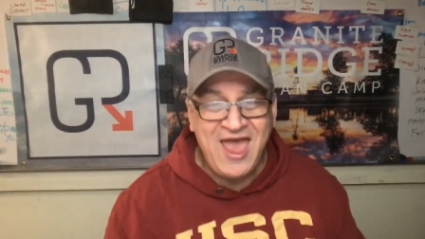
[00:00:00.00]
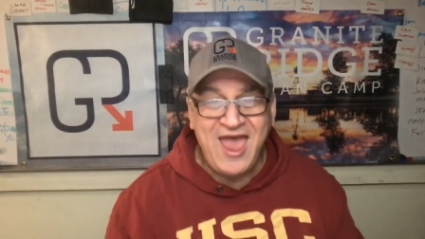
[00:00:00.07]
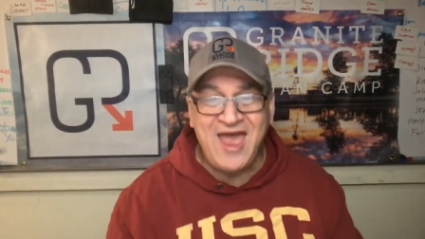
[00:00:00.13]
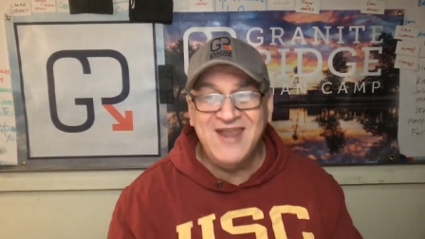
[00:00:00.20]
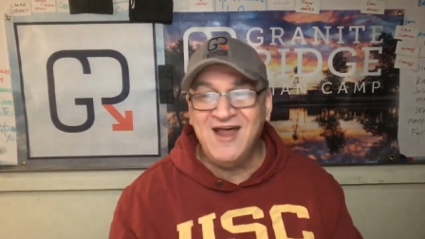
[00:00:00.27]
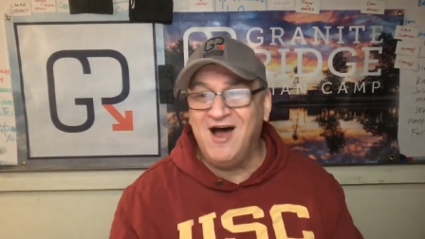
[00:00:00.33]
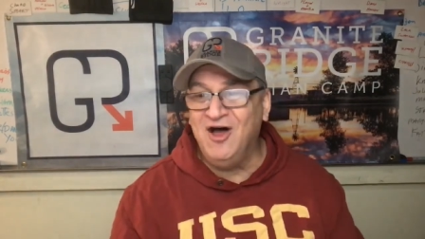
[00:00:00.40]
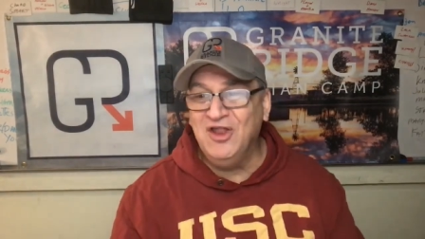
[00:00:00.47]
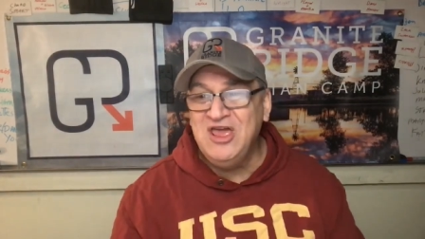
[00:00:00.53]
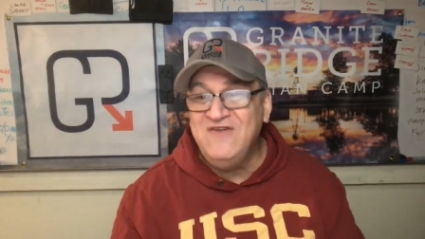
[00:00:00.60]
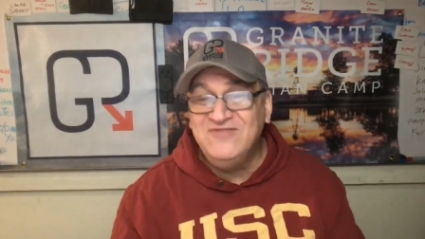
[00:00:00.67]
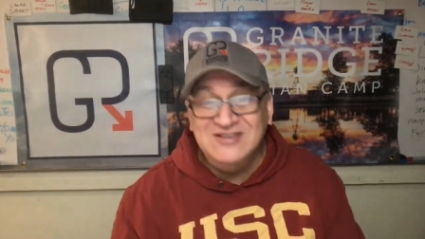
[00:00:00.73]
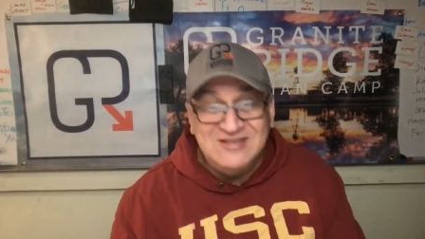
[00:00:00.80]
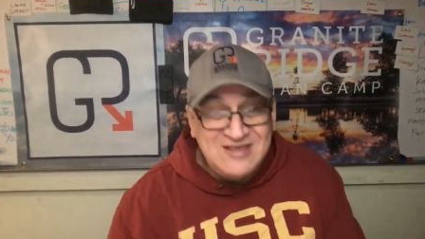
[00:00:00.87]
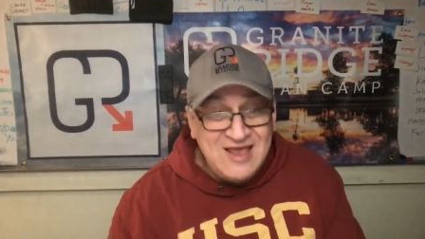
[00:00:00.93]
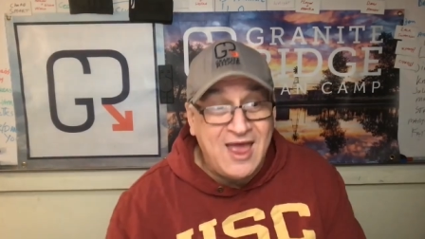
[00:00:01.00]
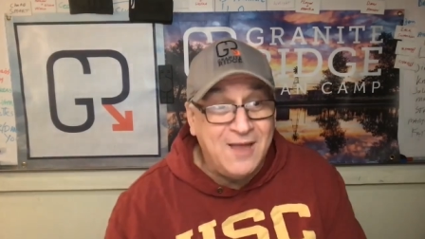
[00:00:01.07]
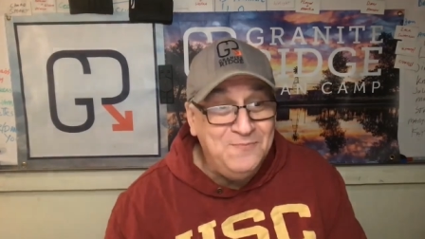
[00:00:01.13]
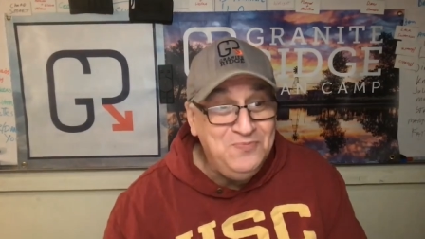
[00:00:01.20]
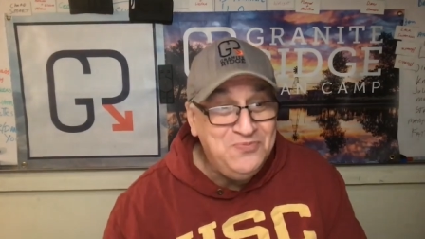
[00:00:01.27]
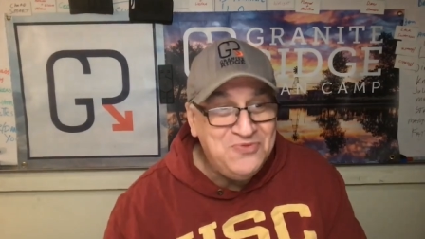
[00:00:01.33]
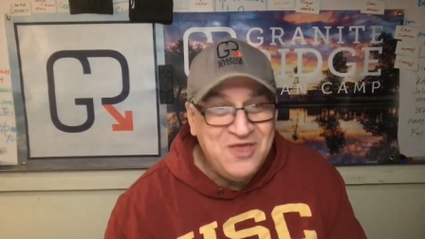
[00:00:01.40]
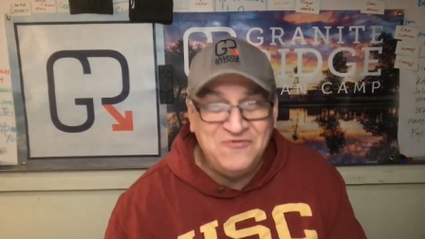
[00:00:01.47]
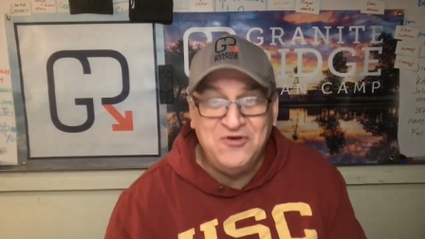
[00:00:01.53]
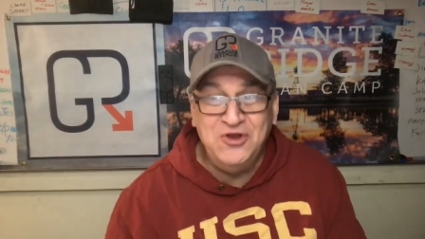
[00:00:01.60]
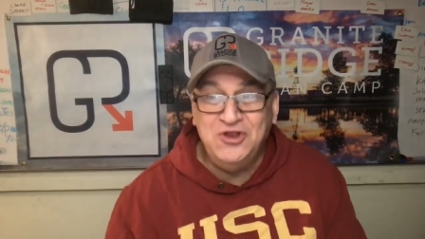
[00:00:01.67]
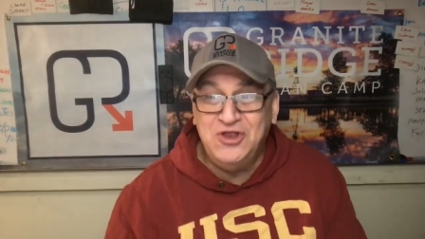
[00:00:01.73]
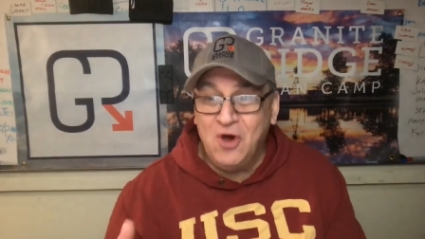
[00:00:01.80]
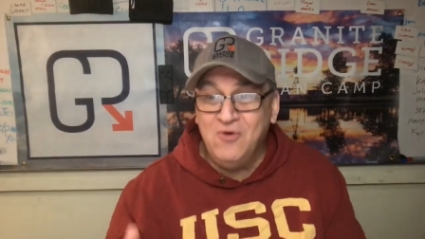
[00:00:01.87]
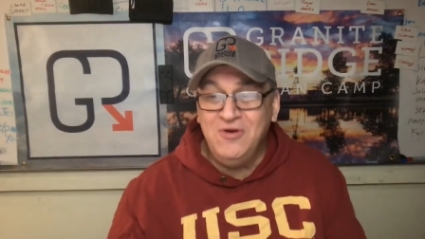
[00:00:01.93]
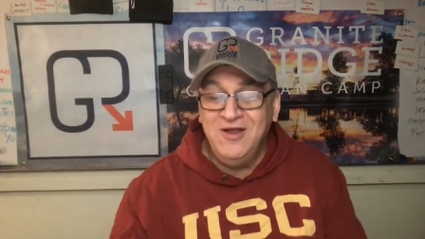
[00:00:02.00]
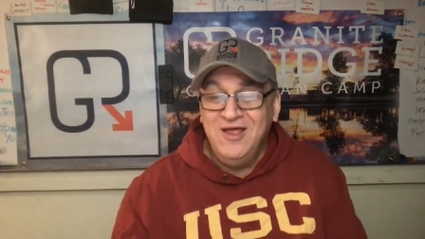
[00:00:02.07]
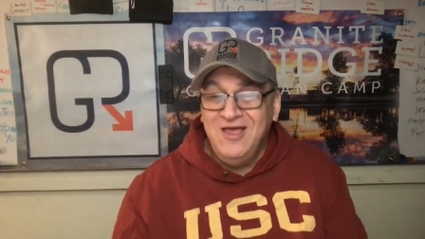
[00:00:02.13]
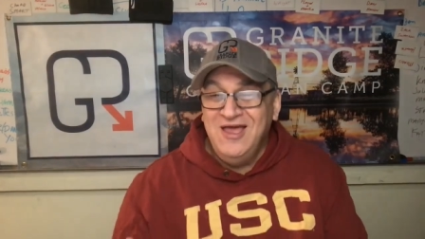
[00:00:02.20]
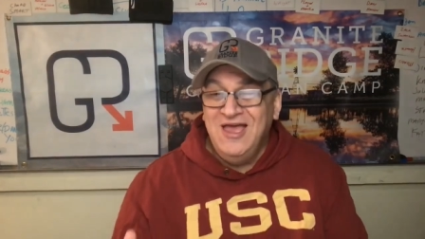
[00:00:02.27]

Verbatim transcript: And I'll even say, if you don't,